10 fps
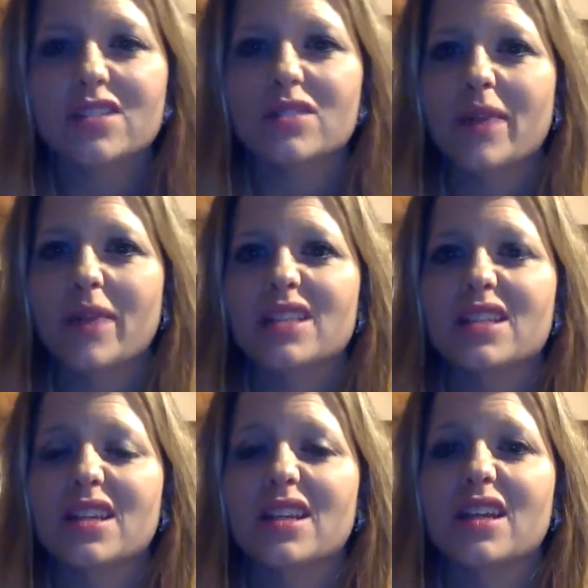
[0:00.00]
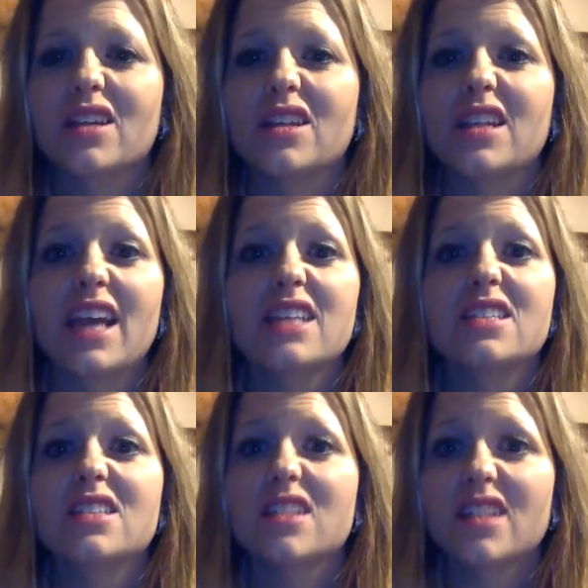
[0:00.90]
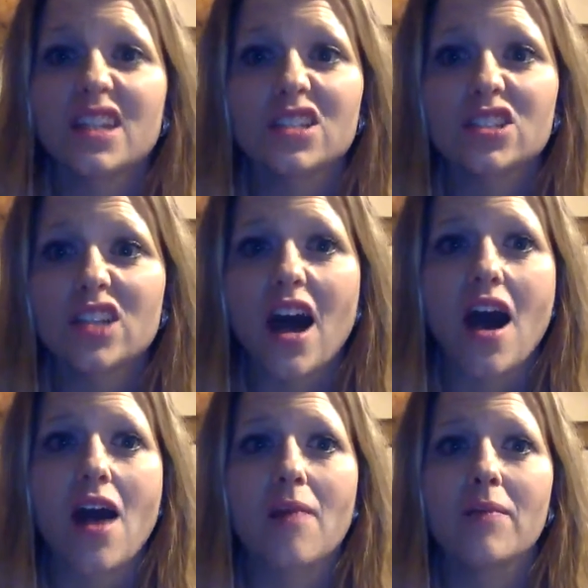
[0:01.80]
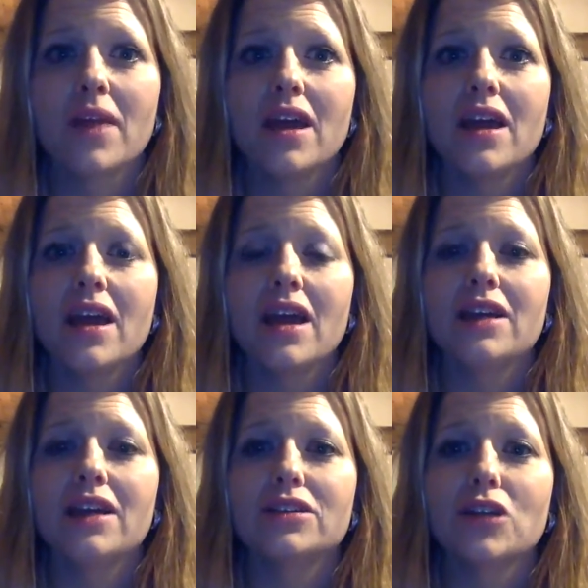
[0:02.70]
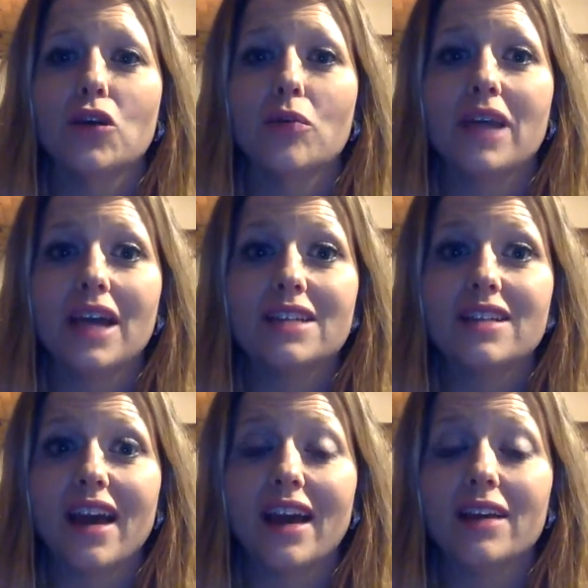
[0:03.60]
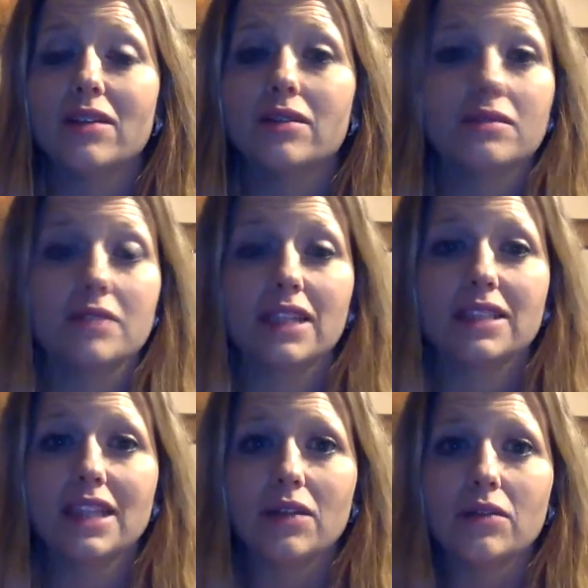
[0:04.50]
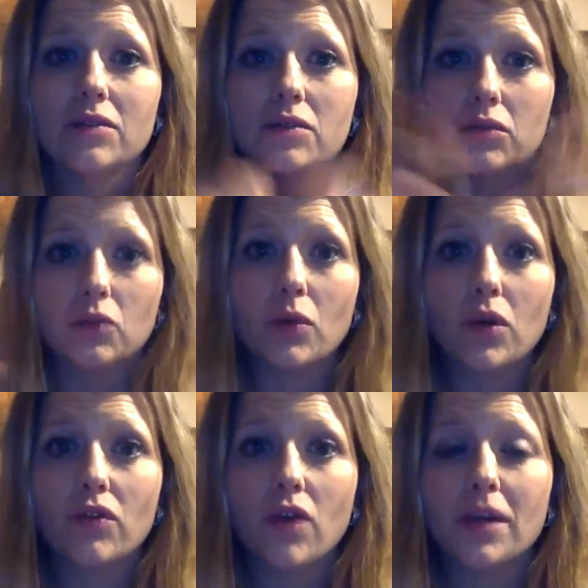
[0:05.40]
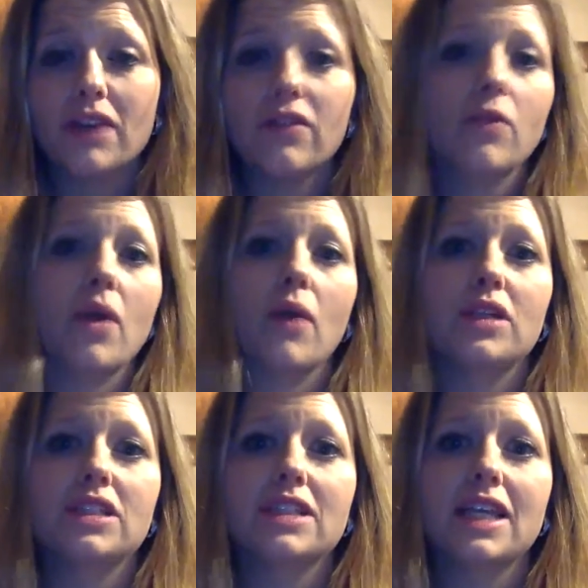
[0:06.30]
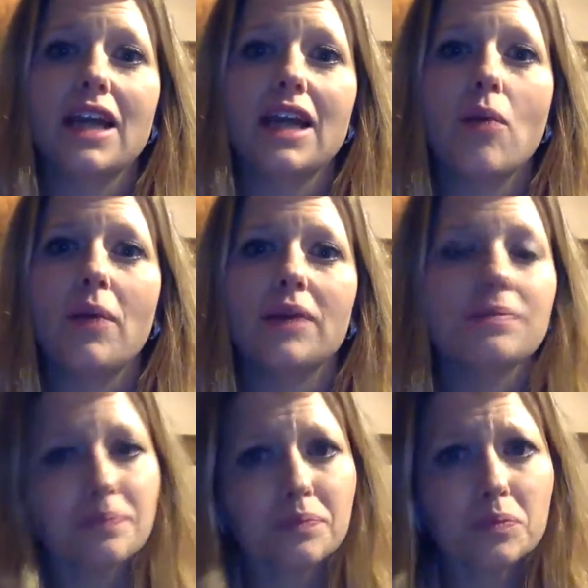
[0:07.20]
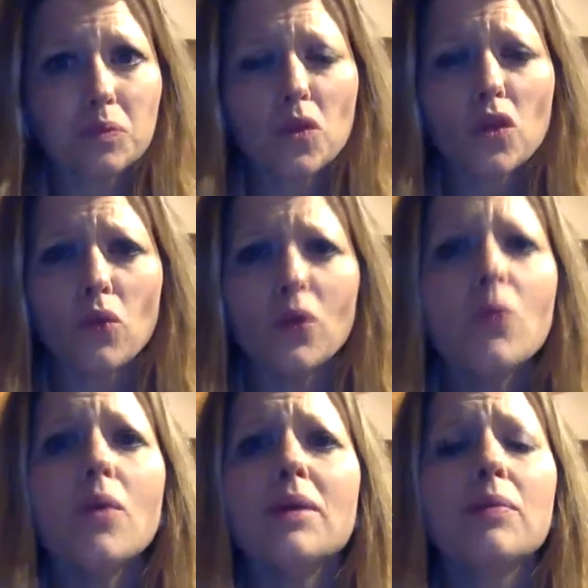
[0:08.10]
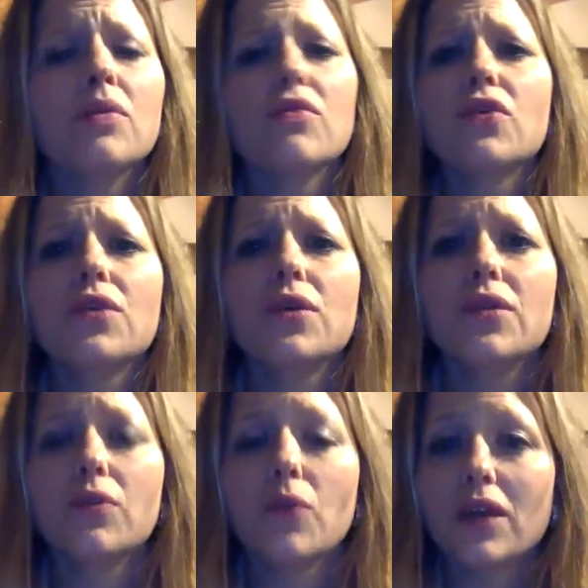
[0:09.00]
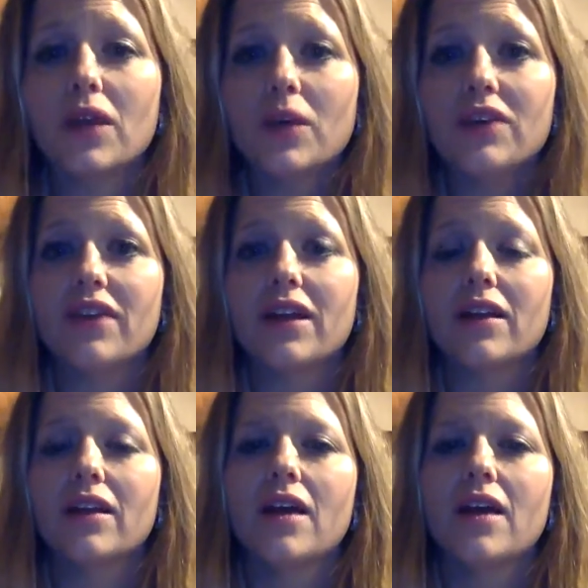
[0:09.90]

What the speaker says: are amazing and they taste delish. So because of that, like I said, we word vomit everywhere. We just can't help it. We want people to feel the way that we feel,